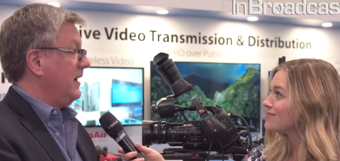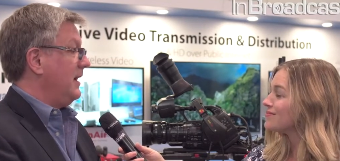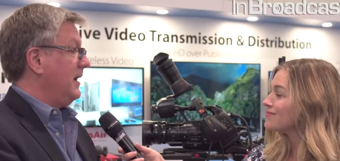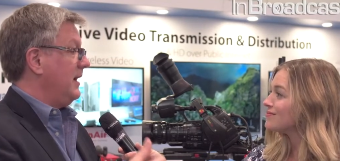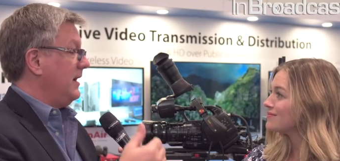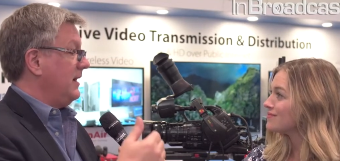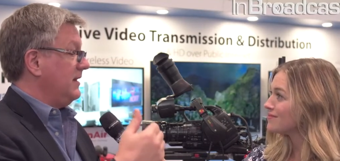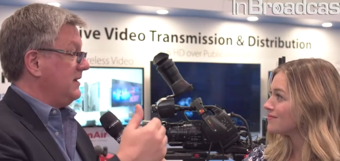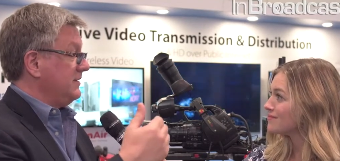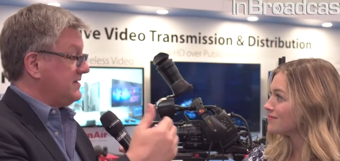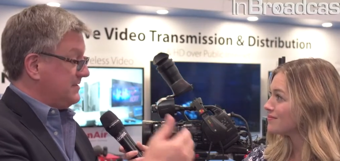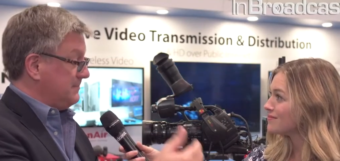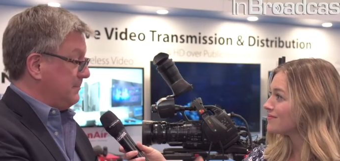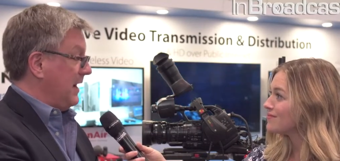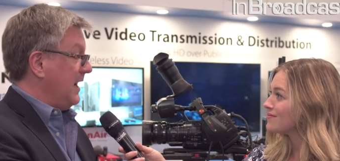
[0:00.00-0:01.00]
Speaker 1: uh,
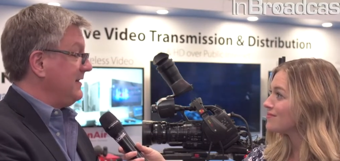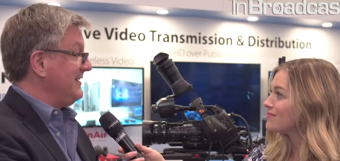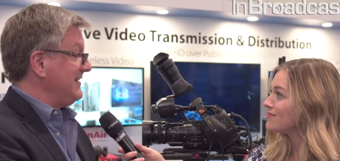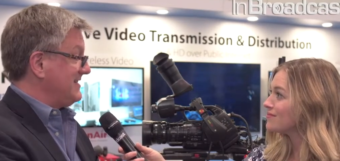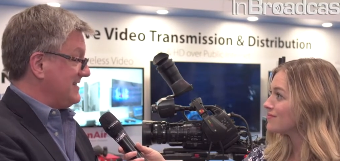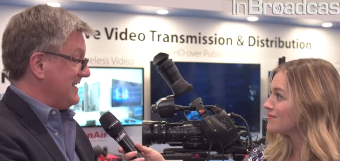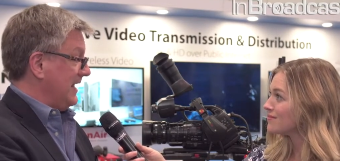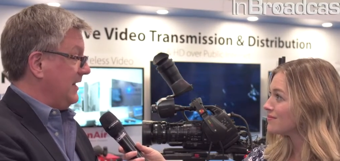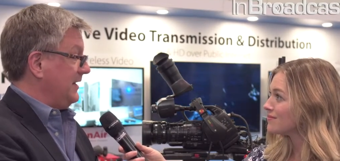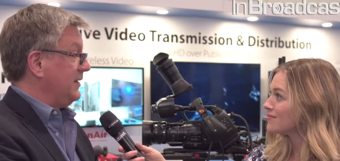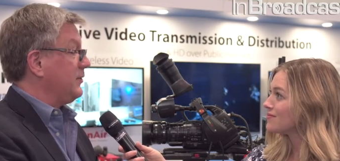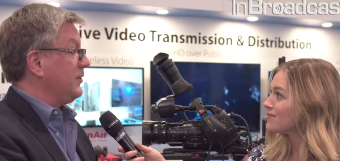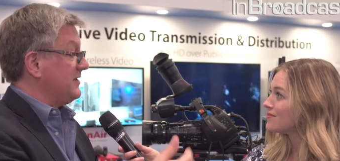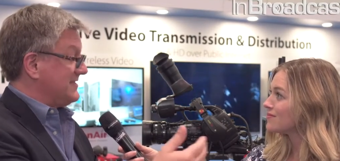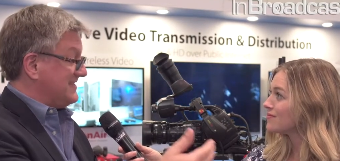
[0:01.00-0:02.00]
bonded
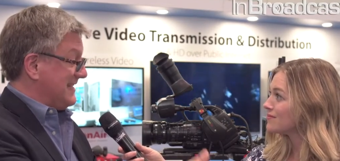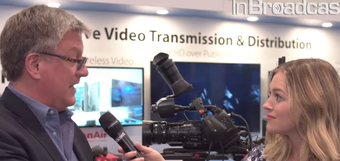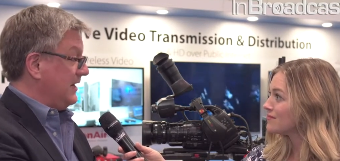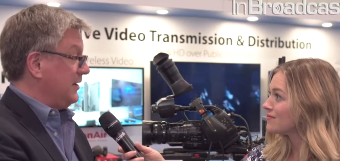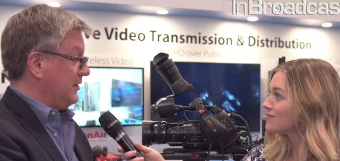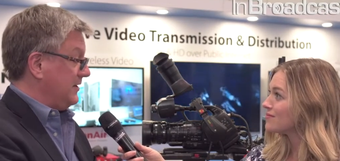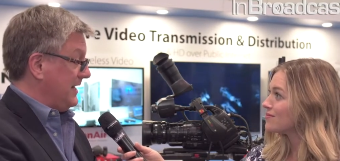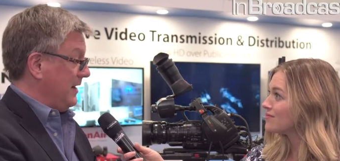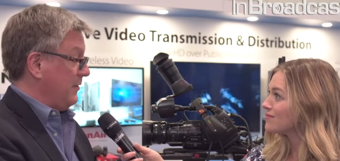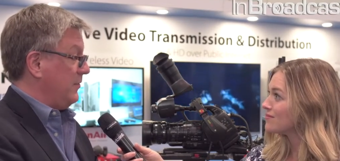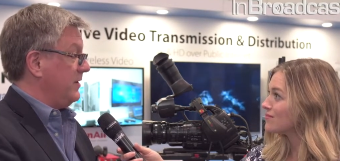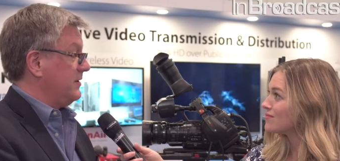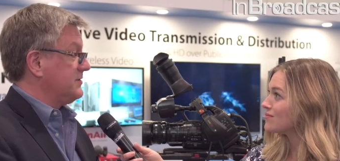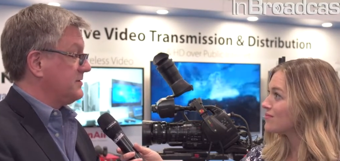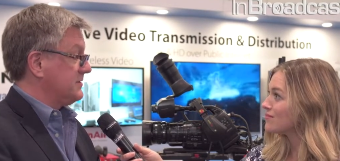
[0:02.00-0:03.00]
cellular or cellular
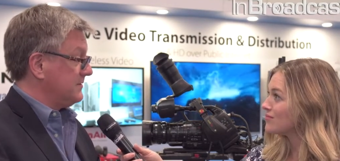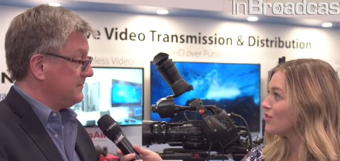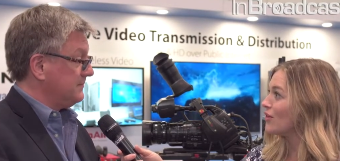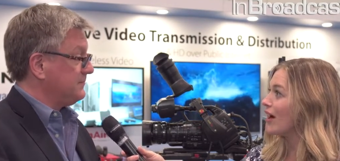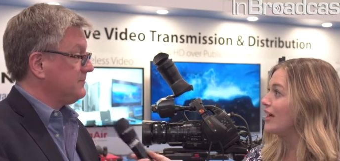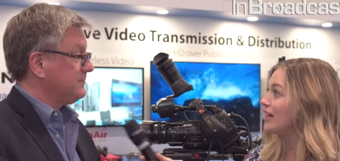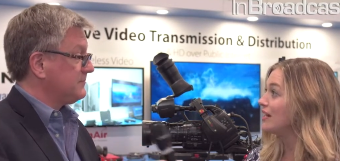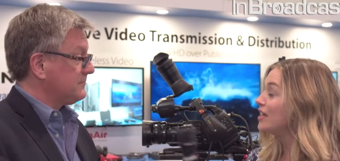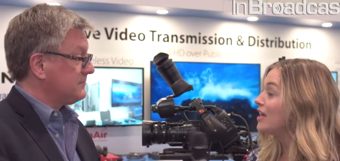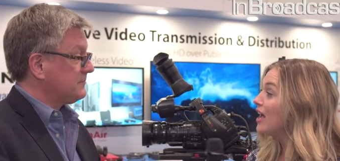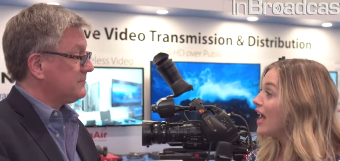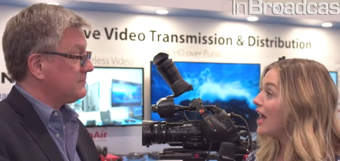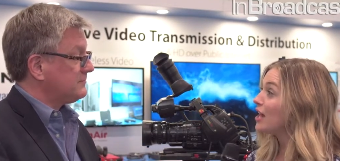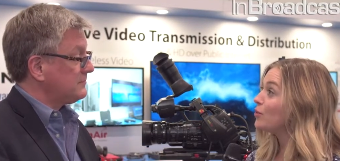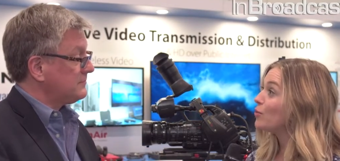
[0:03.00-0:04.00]
networks.
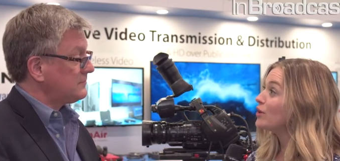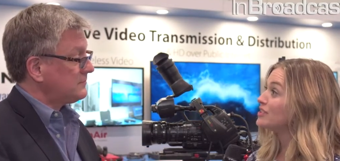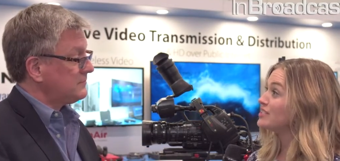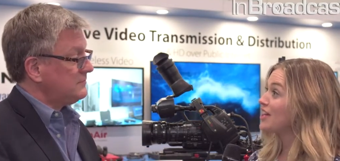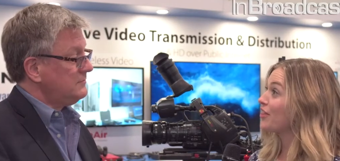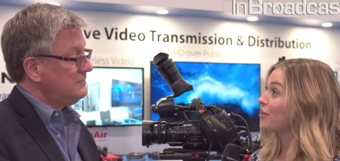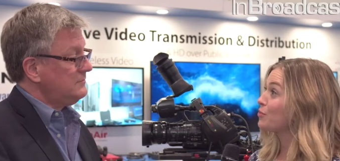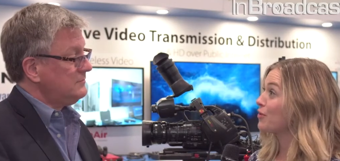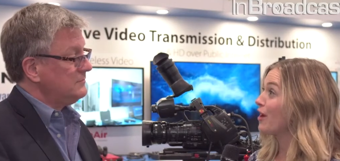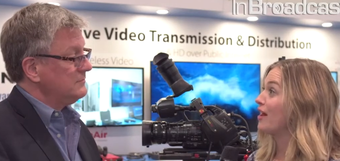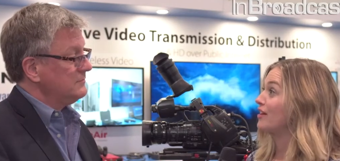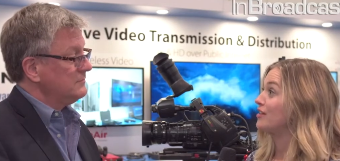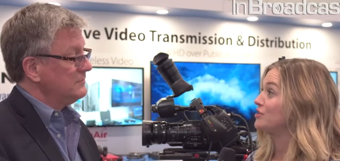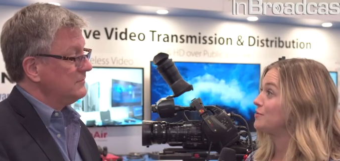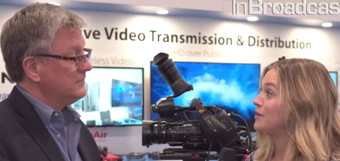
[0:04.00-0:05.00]
Speaker 2: And what's the other
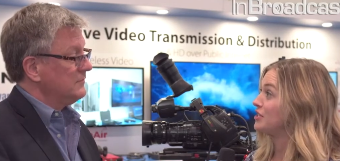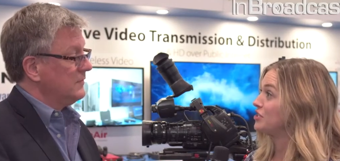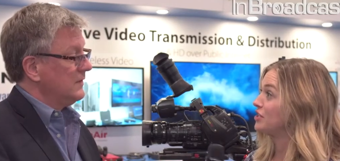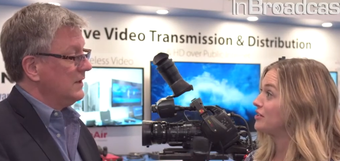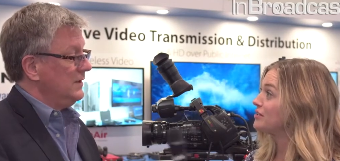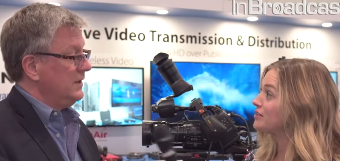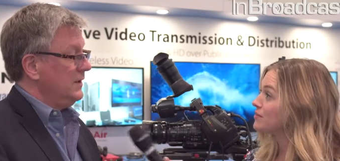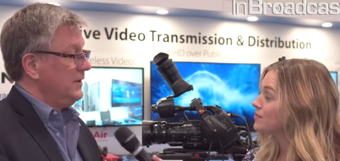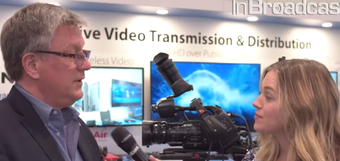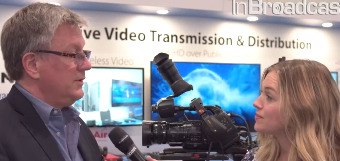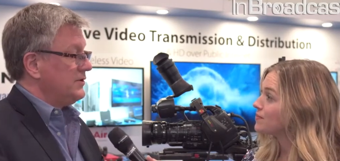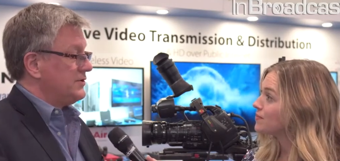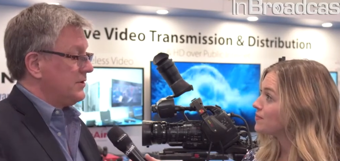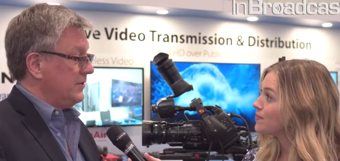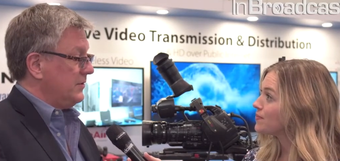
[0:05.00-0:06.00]
product you mentioned?
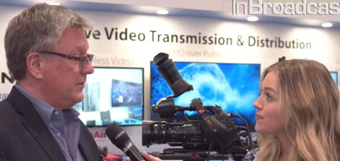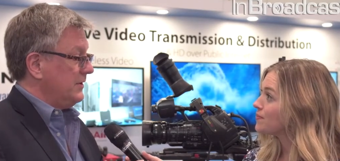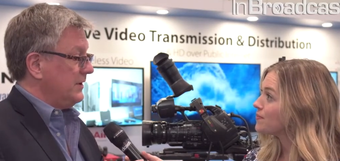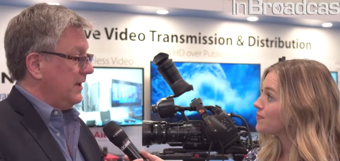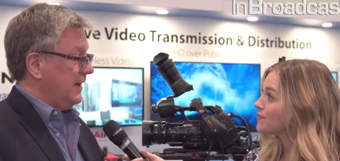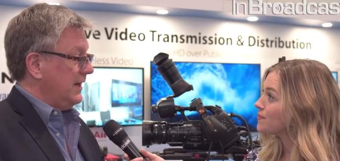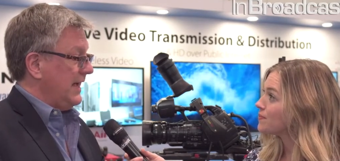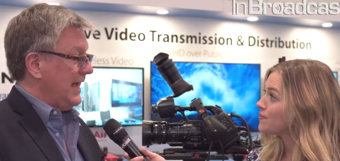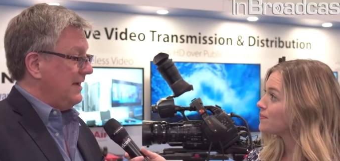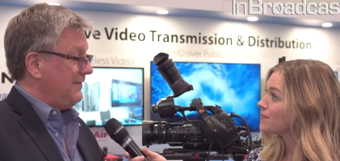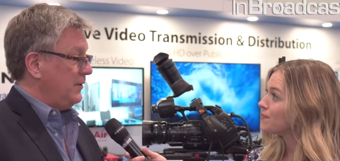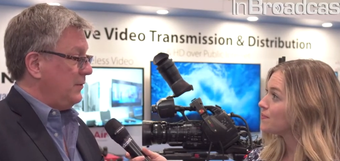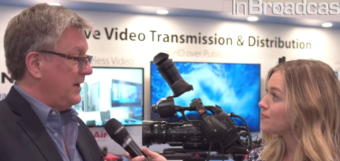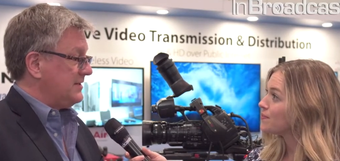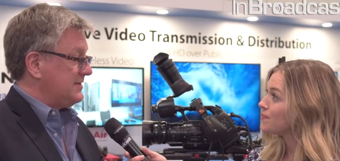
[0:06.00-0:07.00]
Speaker 1: So uh,
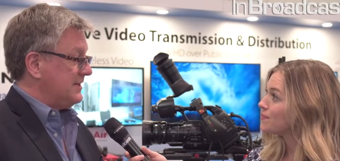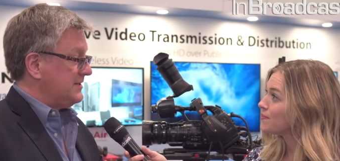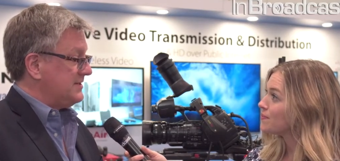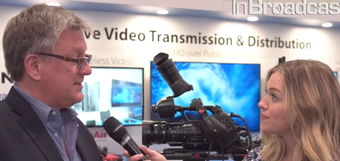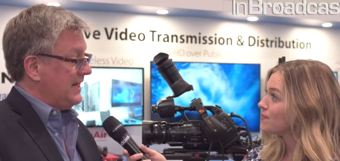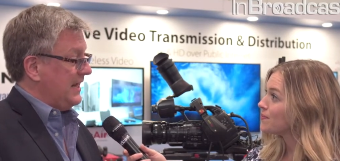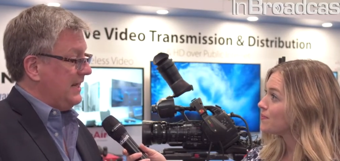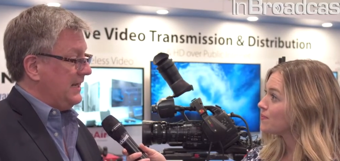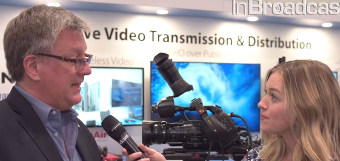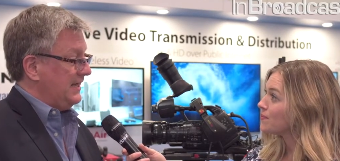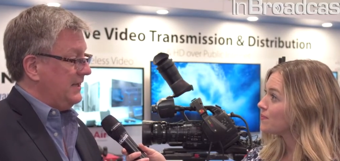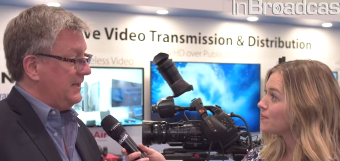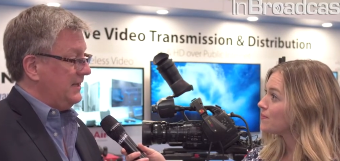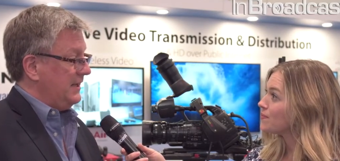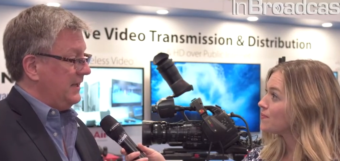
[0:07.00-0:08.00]
West has
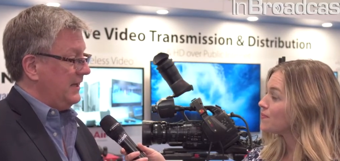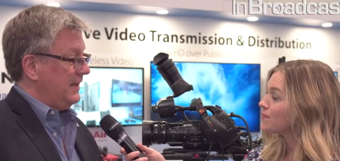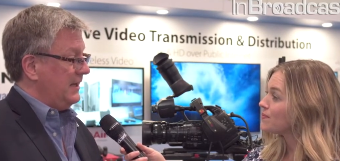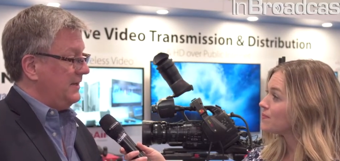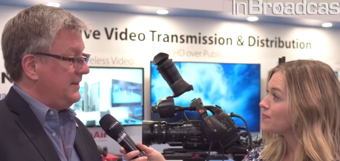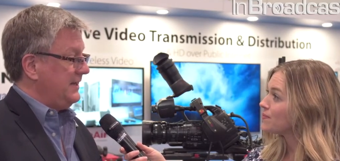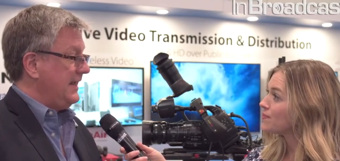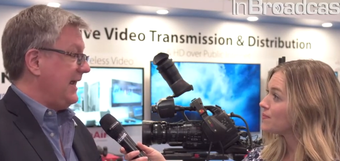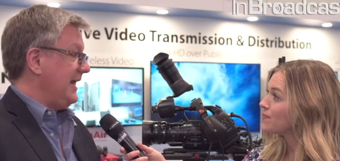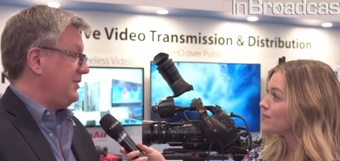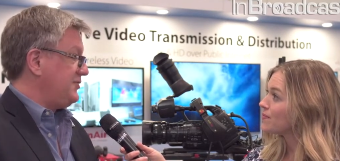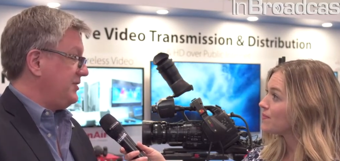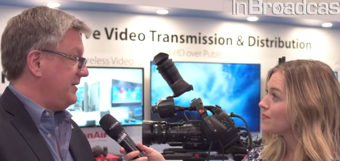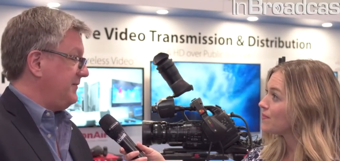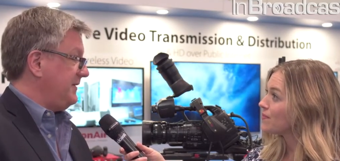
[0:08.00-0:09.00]
taken uh, the
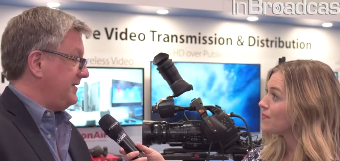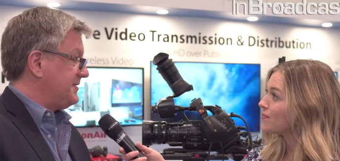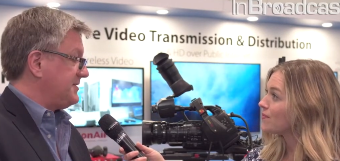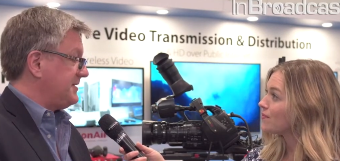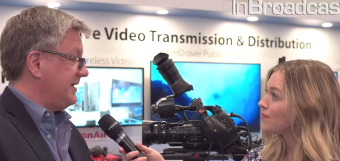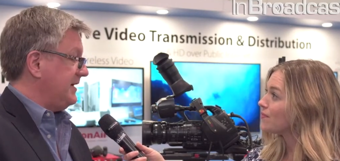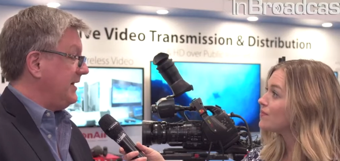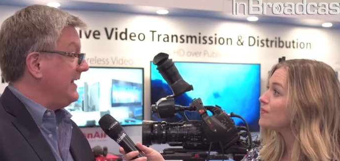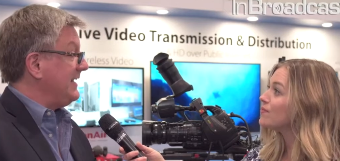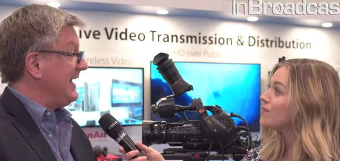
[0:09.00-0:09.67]
HEVC,